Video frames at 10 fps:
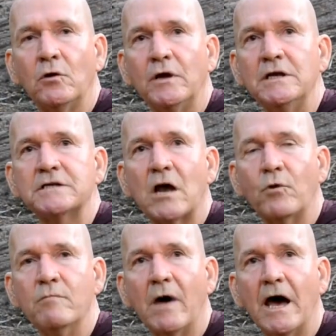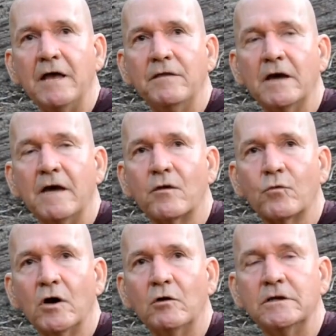buildings that remain there,
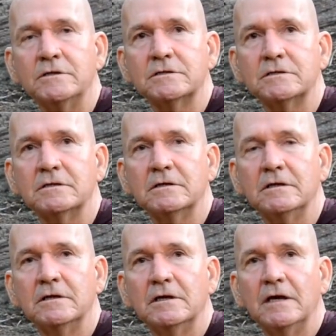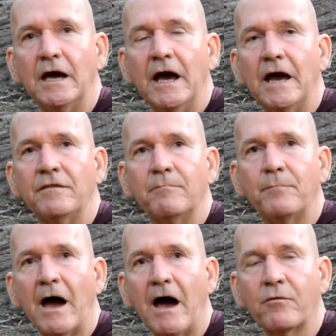the ruins, and
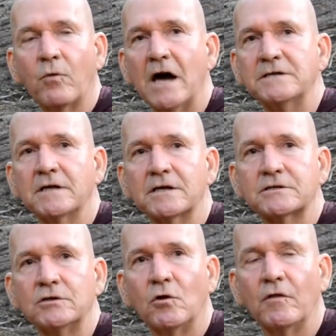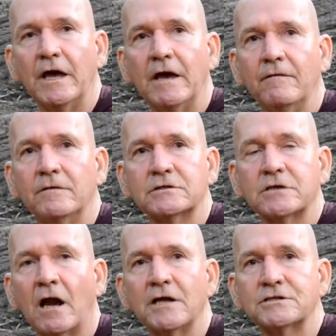the pathways that are still there,
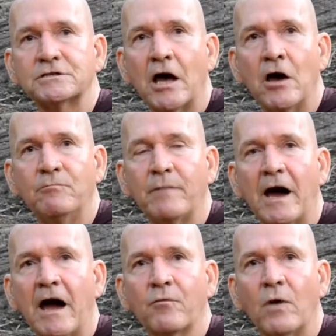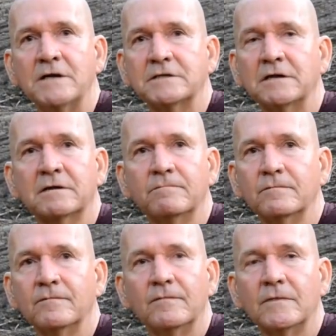solid stone pathways that
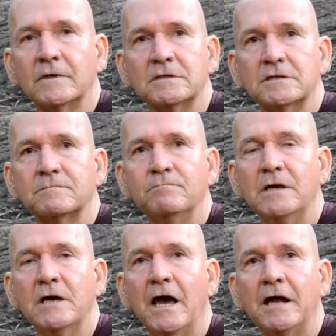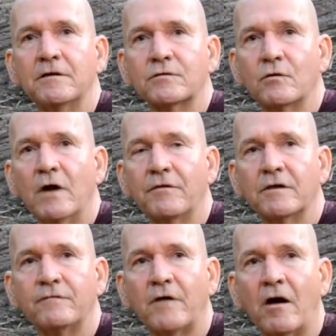just meander
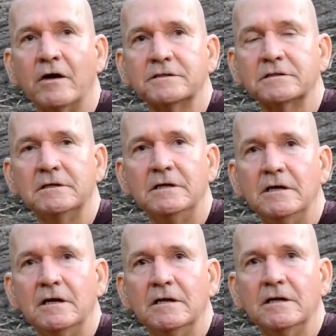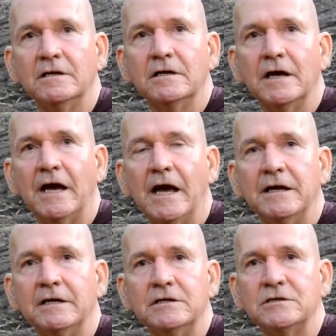throughout the forest.
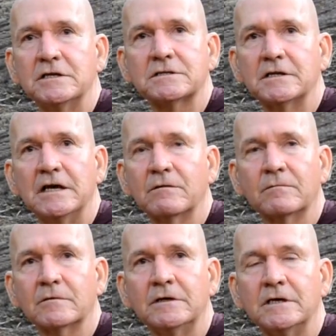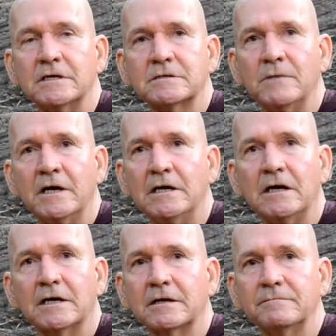And you just think, goodness
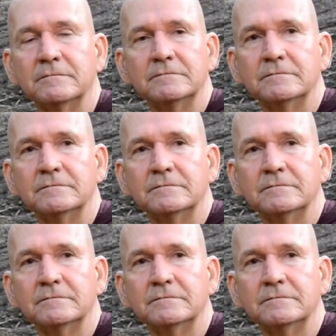me, like,